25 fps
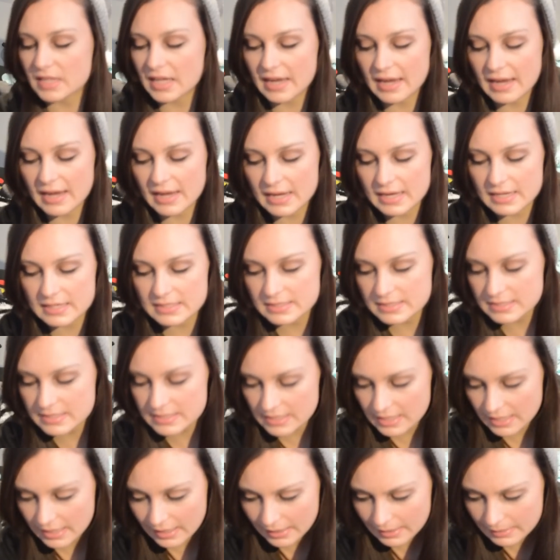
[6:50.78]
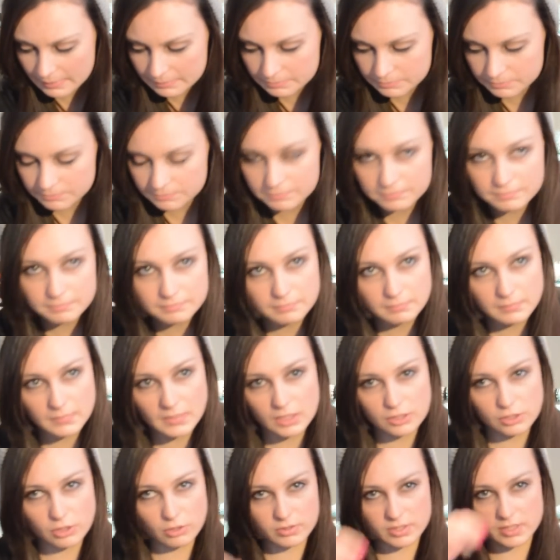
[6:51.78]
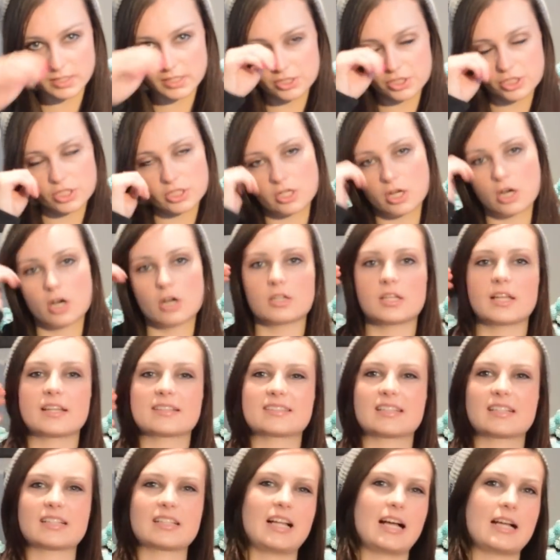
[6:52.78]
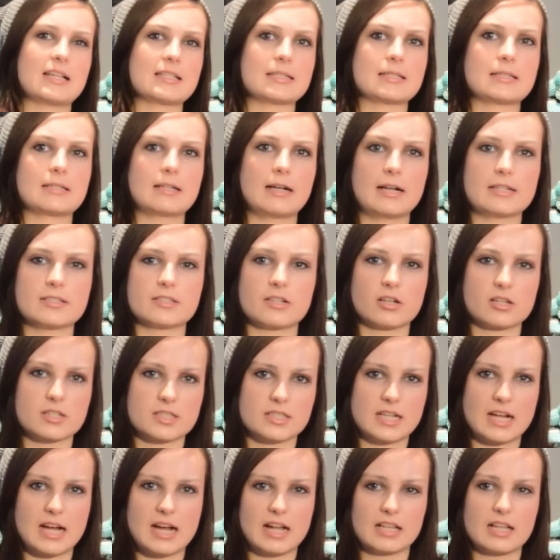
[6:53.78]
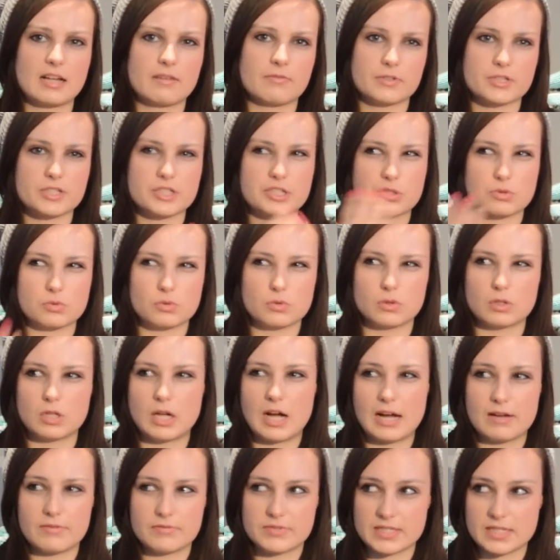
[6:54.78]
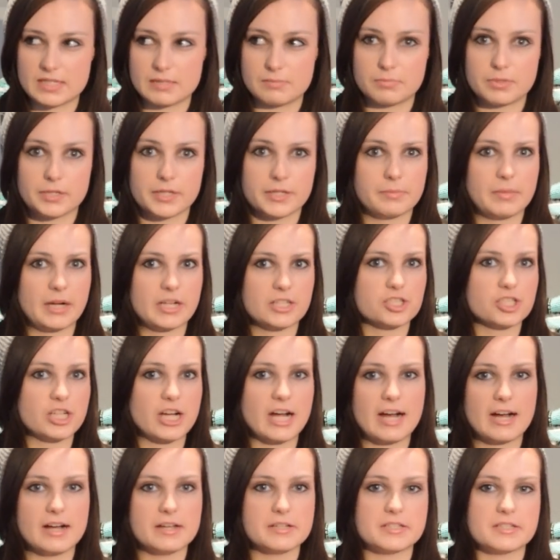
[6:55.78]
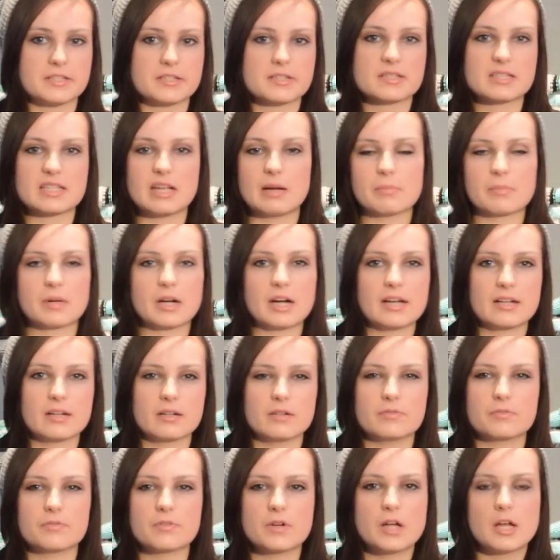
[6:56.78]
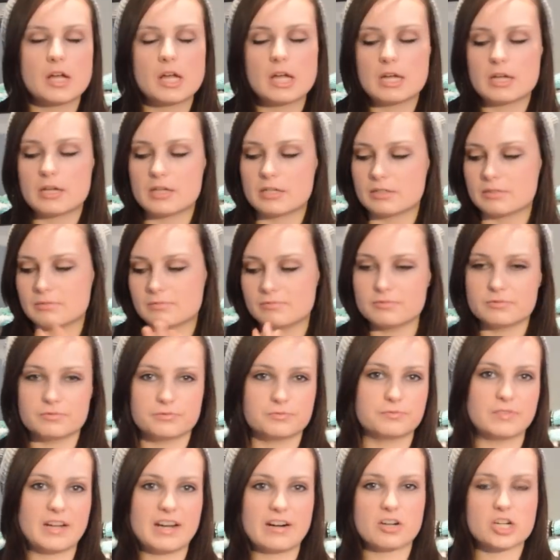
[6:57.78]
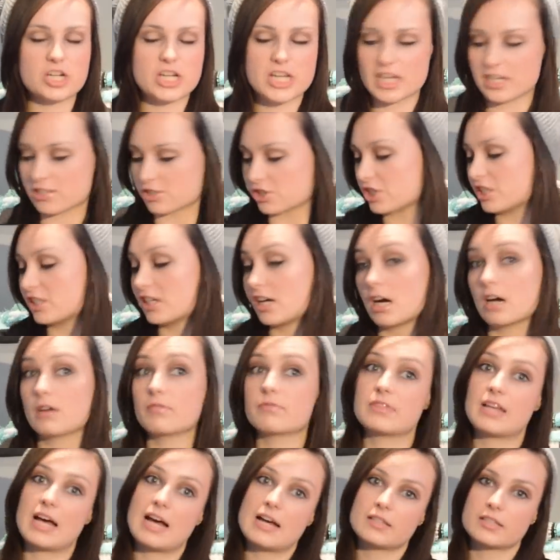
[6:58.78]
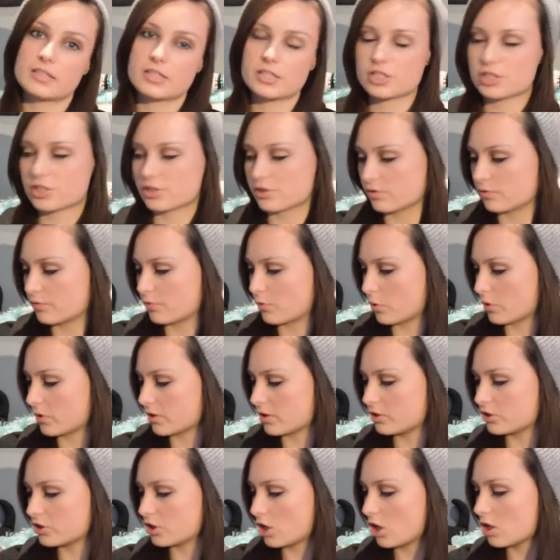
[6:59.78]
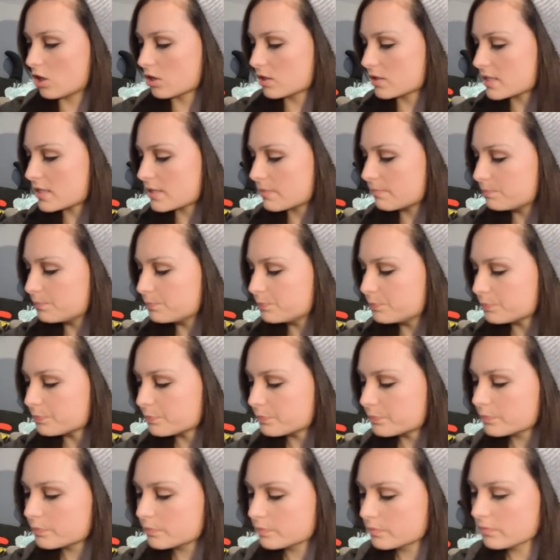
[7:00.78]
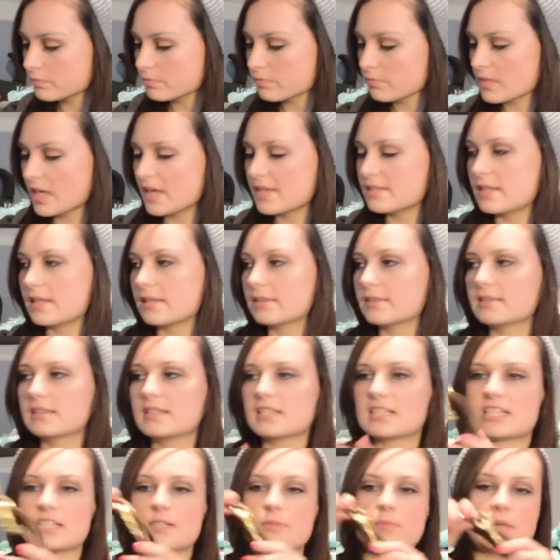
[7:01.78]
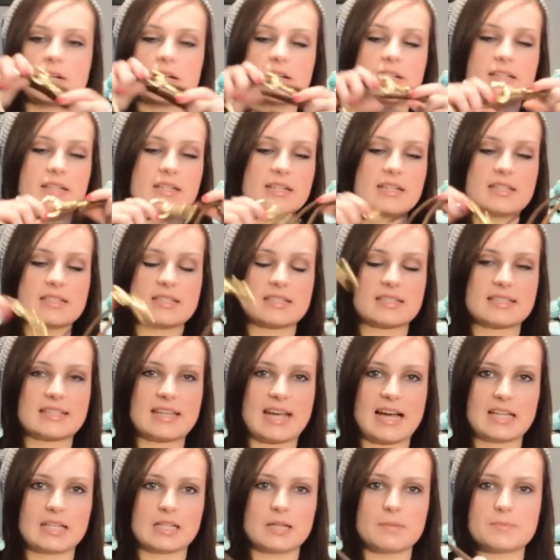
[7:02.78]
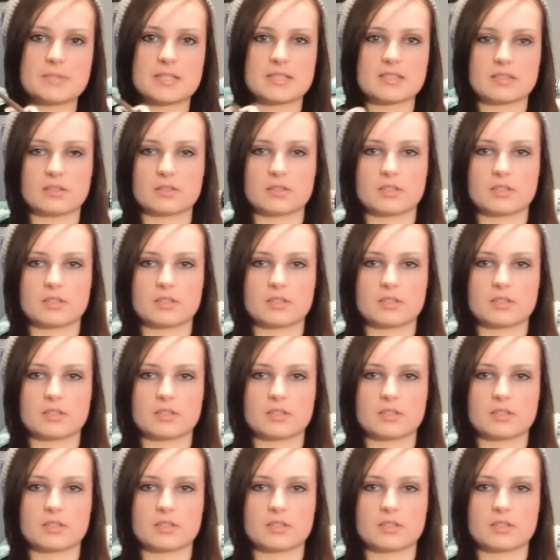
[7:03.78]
And um, those leashes are like the classic guide dog style. Every school I've seen pretty much has some kind of variation of that leash for their dogs. And then this one is Gallop's. It's a